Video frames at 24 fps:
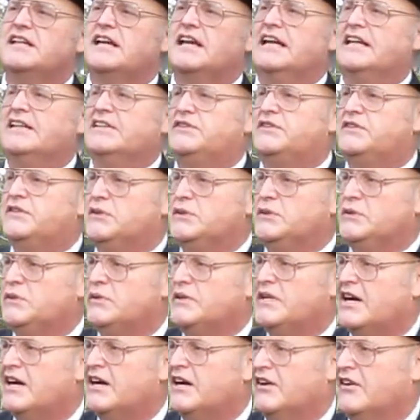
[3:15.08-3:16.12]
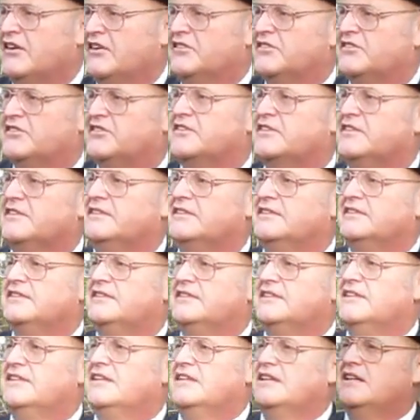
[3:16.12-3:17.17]
and 2 daughters.
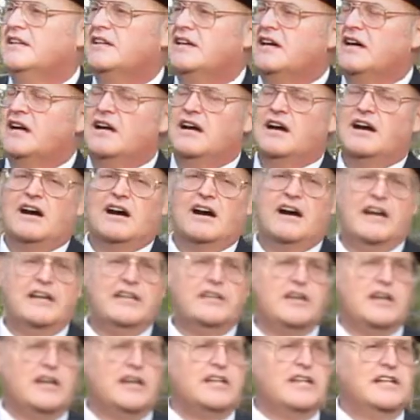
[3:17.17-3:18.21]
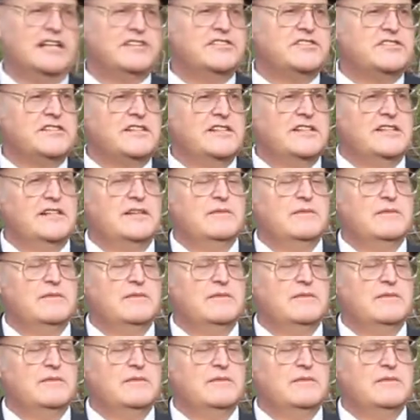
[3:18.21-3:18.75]
Our youngest,